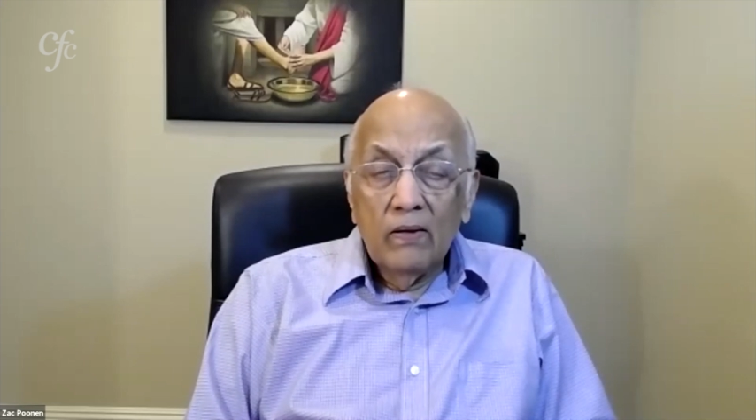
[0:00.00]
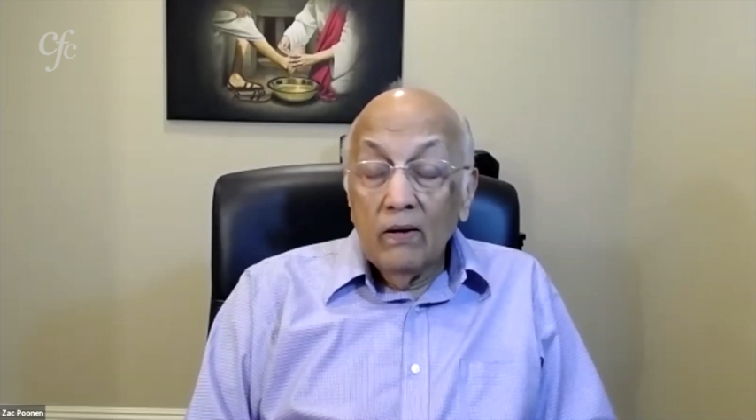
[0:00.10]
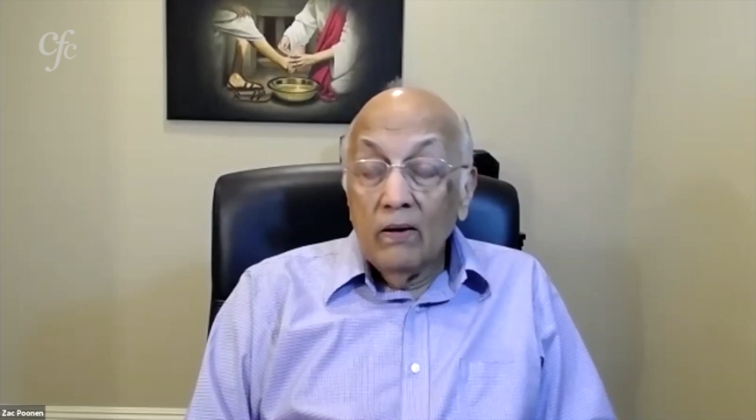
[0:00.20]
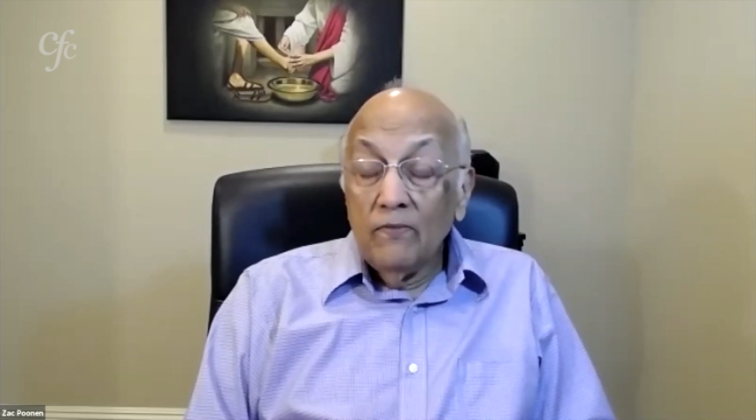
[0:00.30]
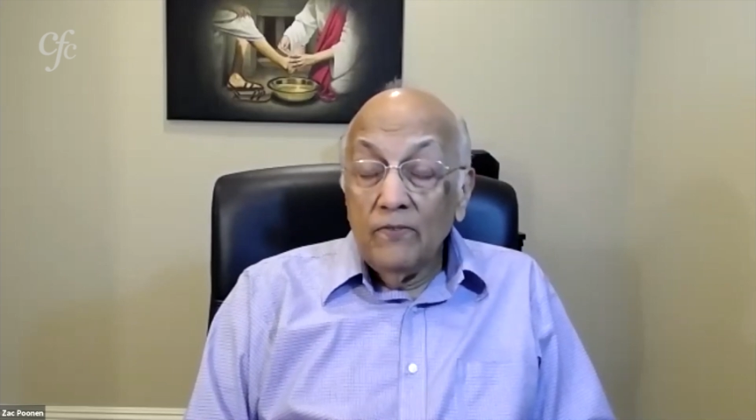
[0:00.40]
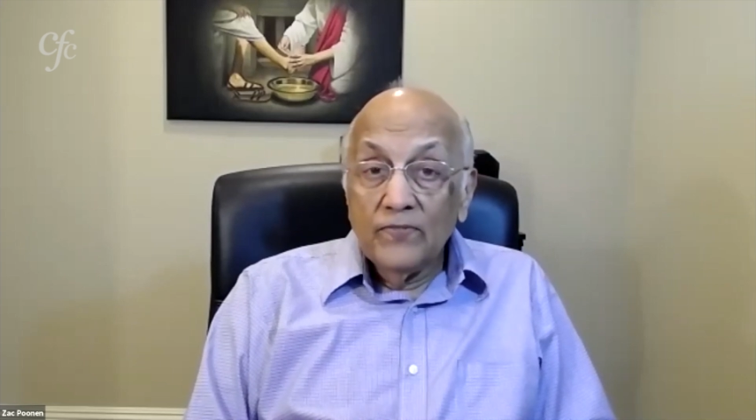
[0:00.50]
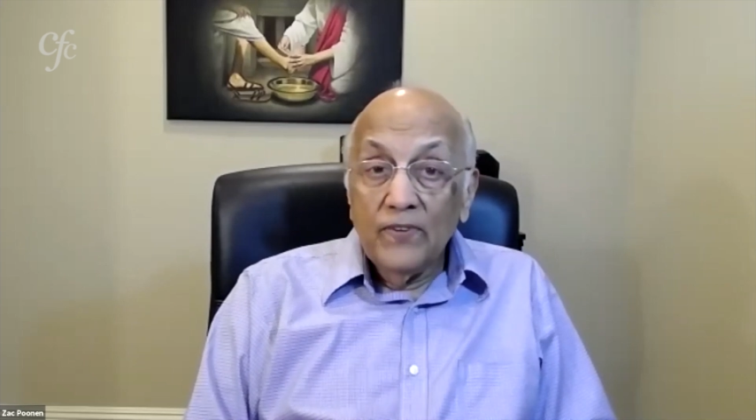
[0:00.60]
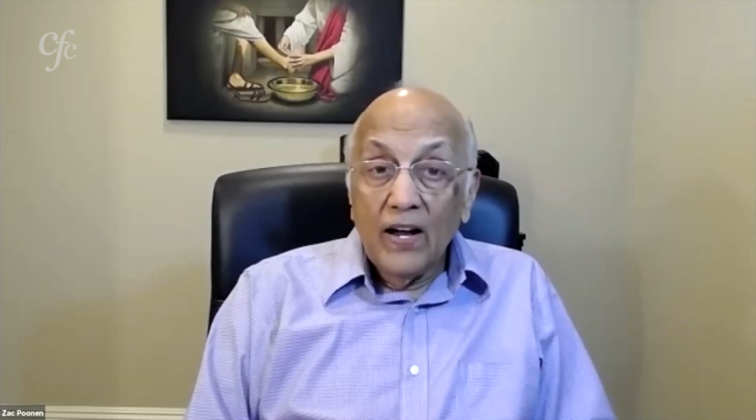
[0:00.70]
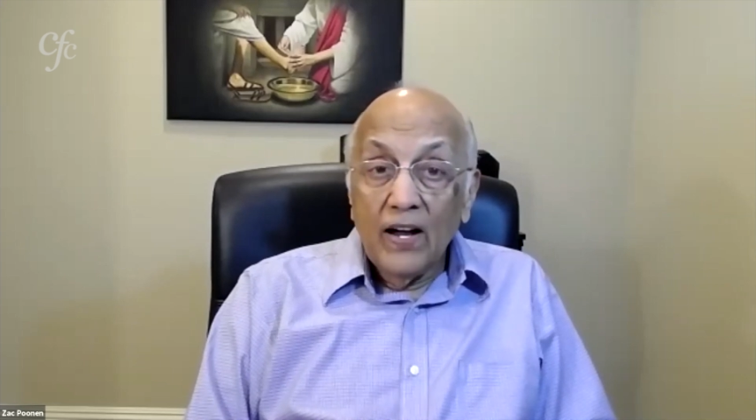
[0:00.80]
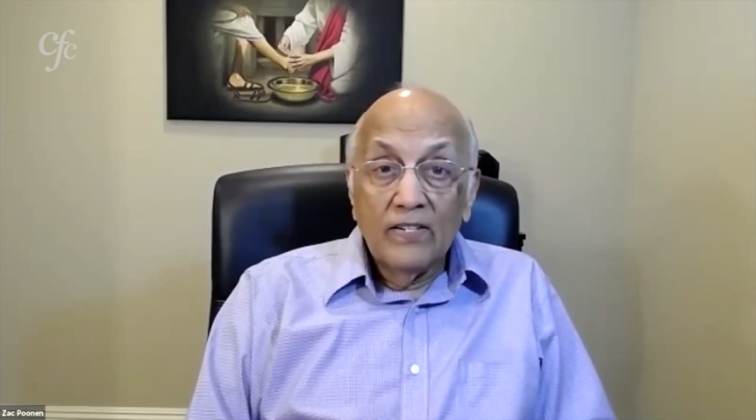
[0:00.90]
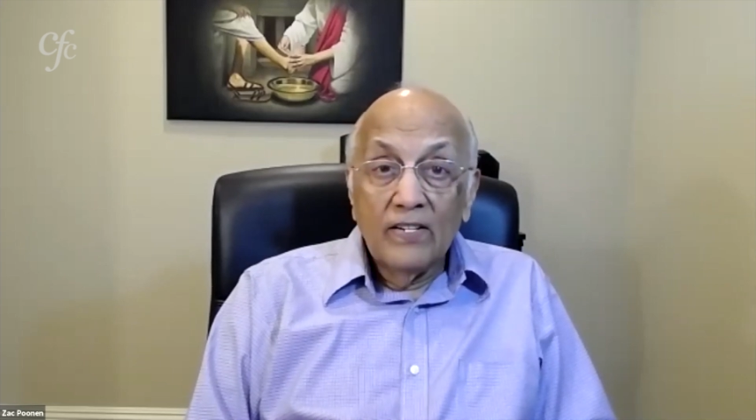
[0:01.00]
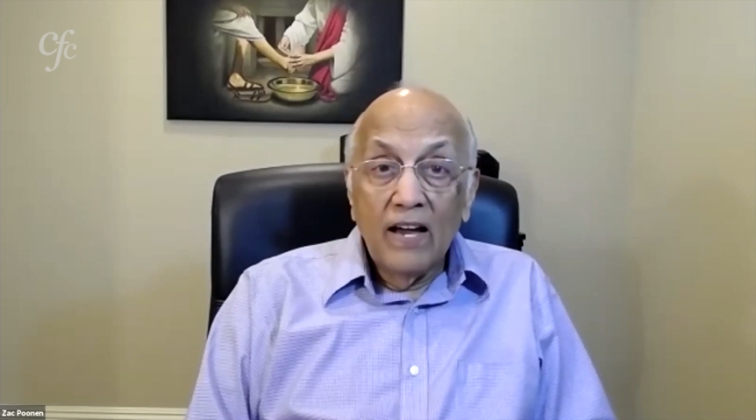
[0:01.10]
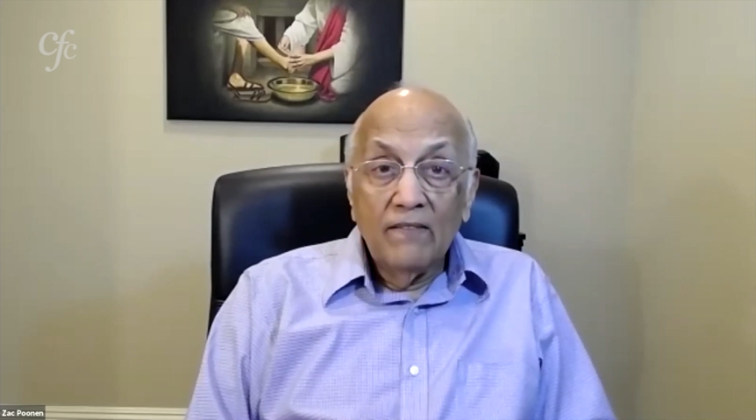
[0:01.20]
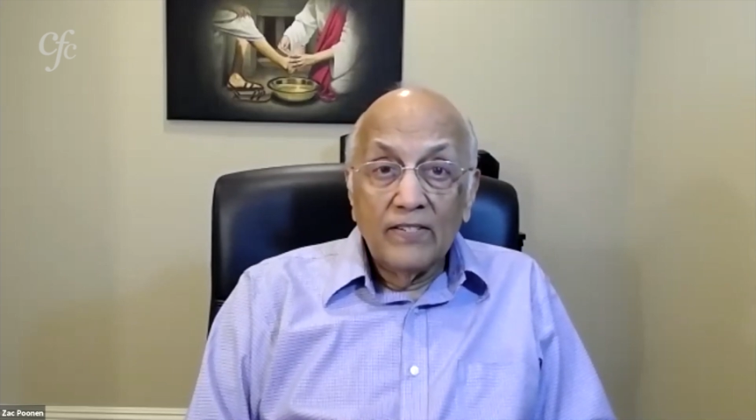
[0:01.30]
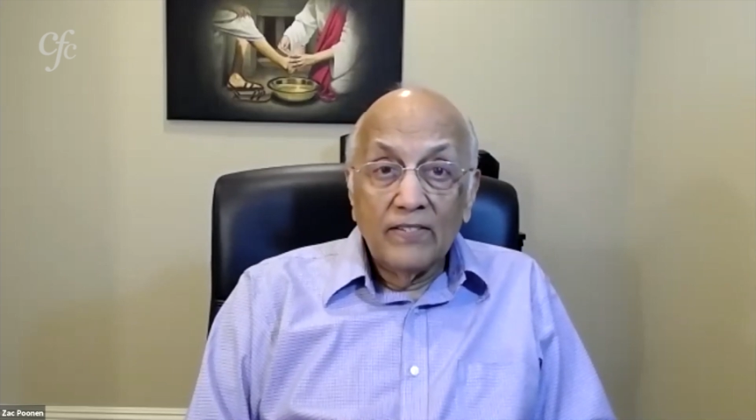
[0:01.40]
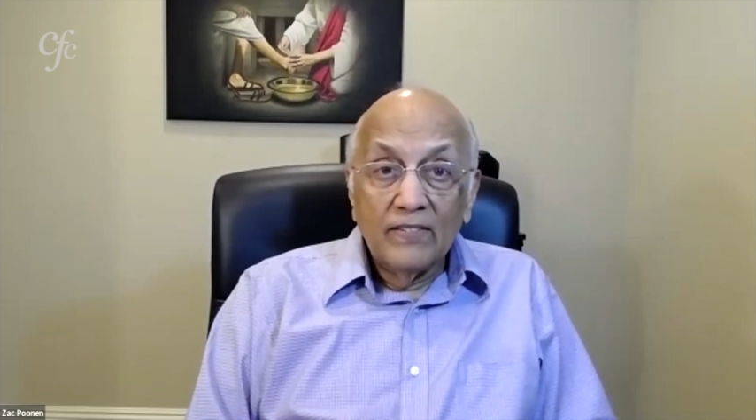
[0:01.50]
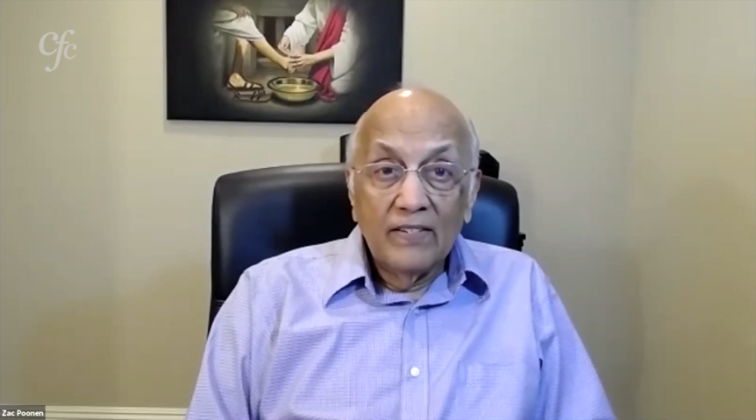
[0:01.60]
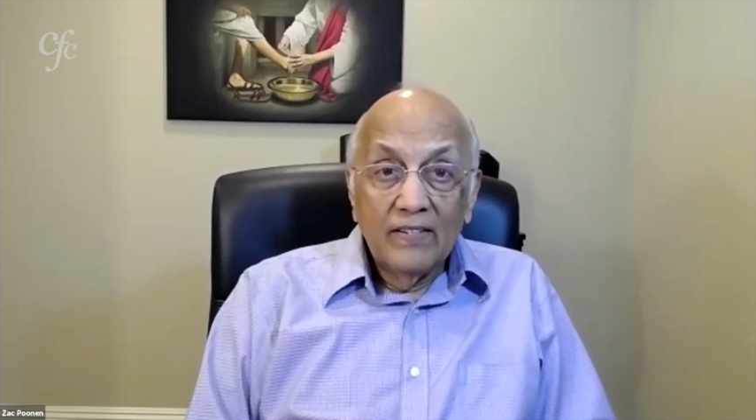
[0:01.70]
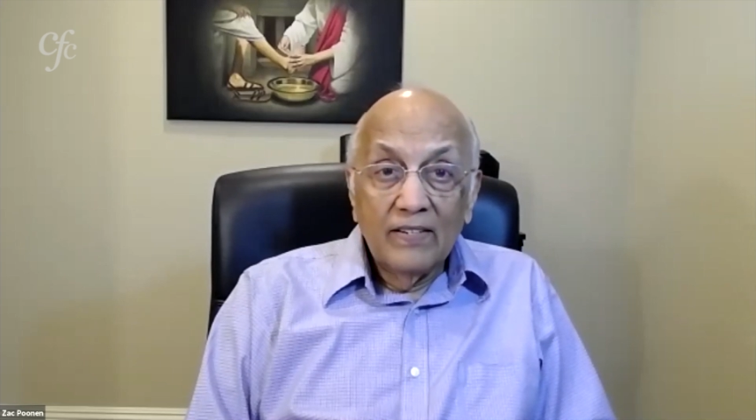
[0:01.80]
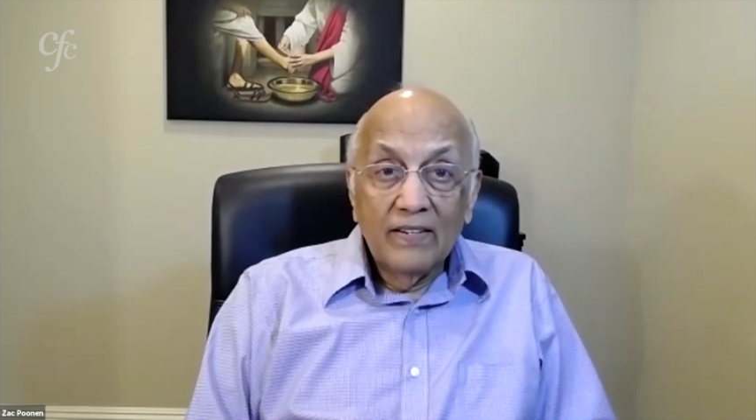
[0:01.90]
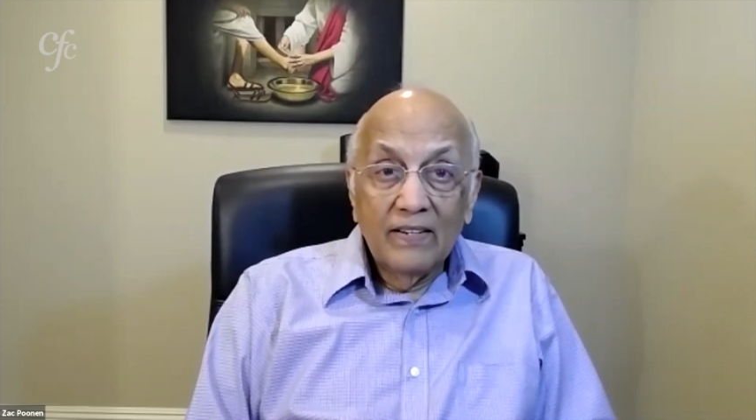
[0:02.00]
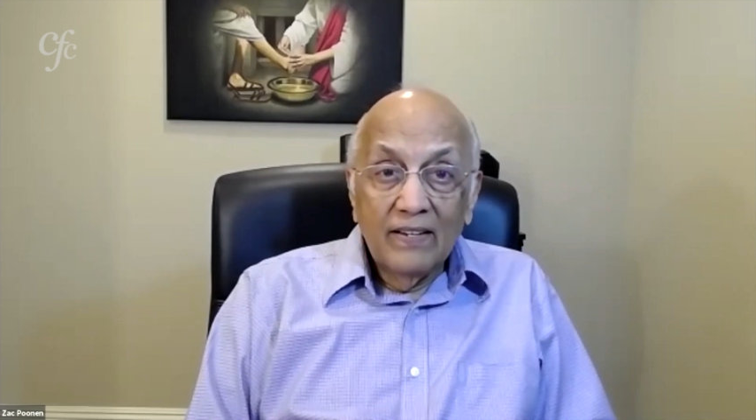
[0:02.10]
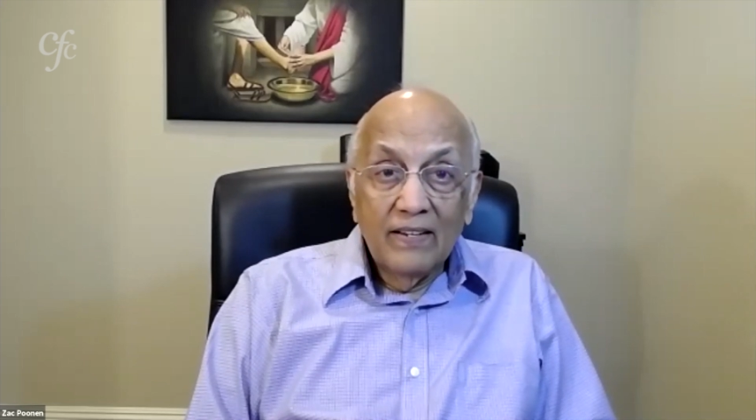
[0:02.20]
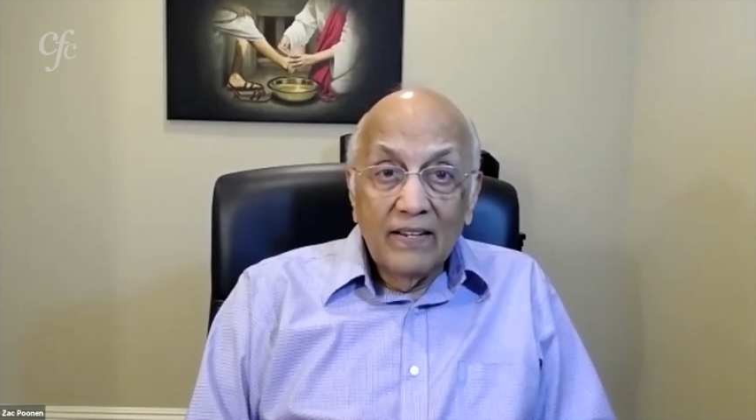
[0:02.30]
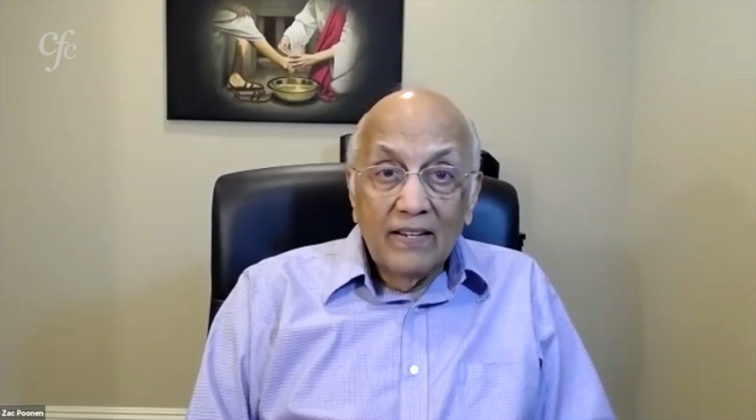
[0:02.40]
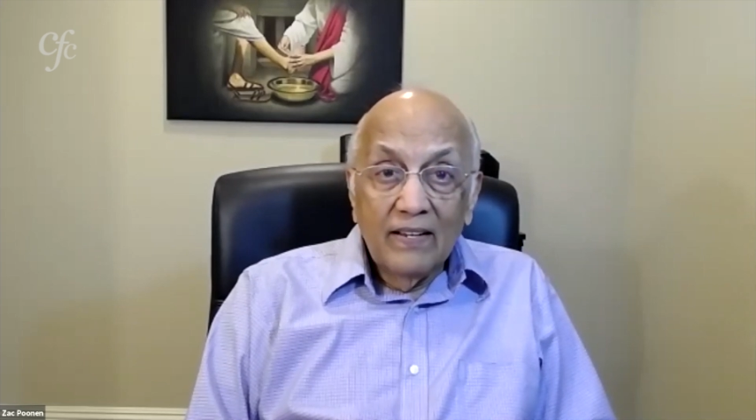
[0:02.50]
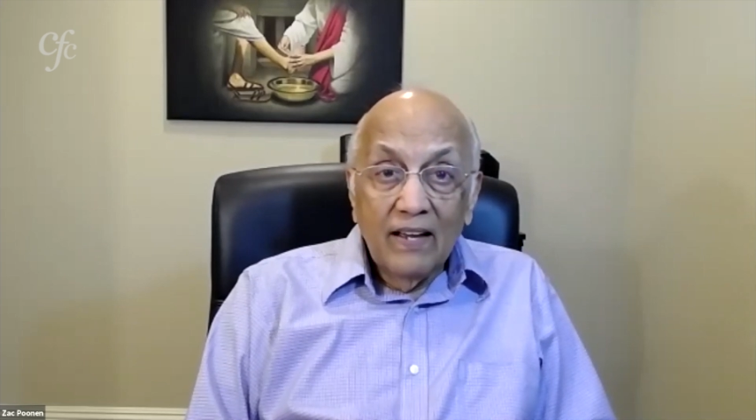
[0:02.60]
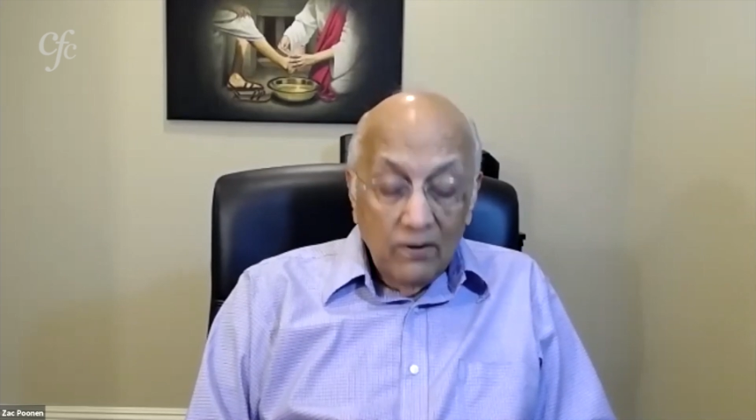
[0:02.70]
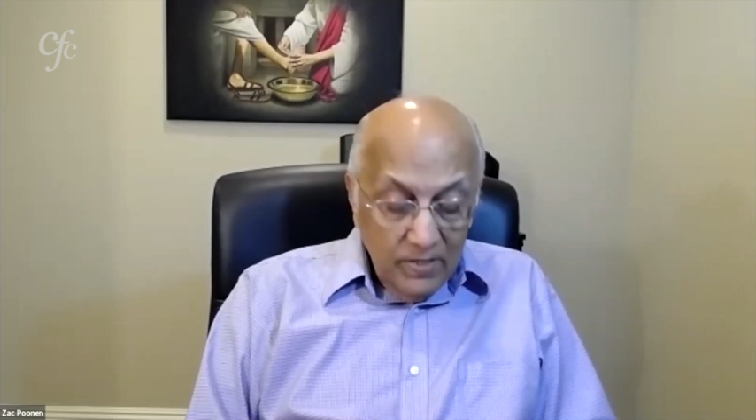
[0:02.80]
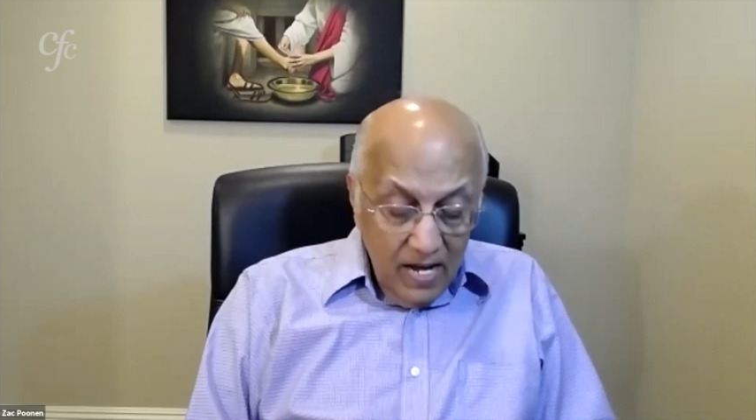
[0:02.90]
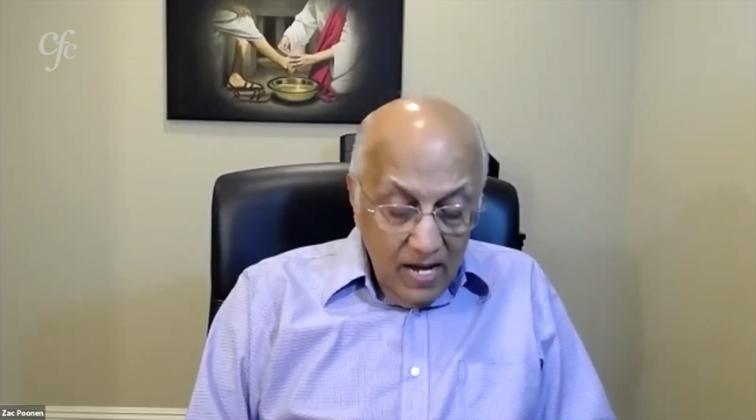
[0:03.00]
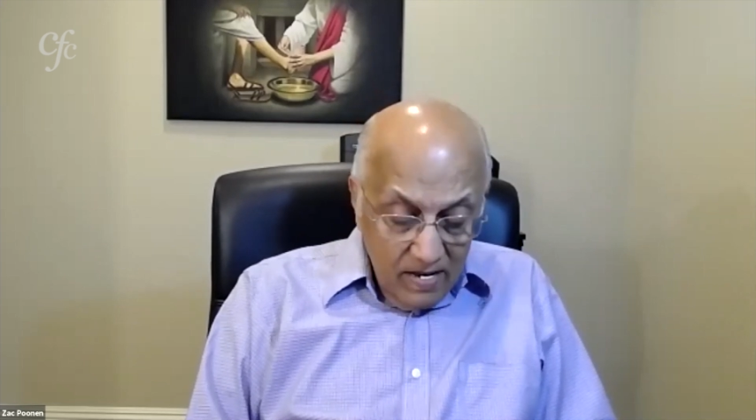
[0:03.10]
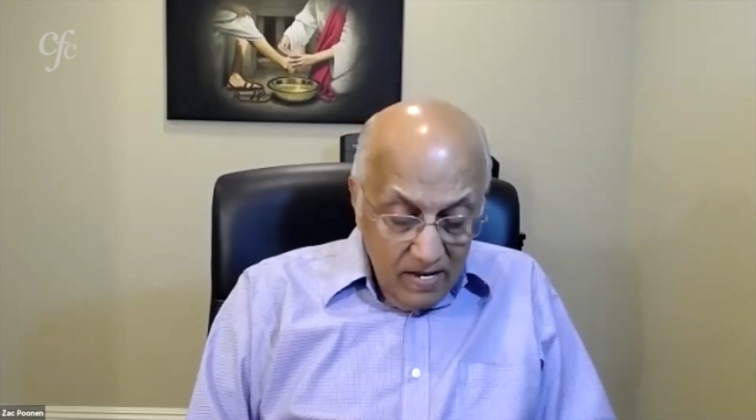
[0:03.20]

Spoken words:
of his father in heaven. How is that?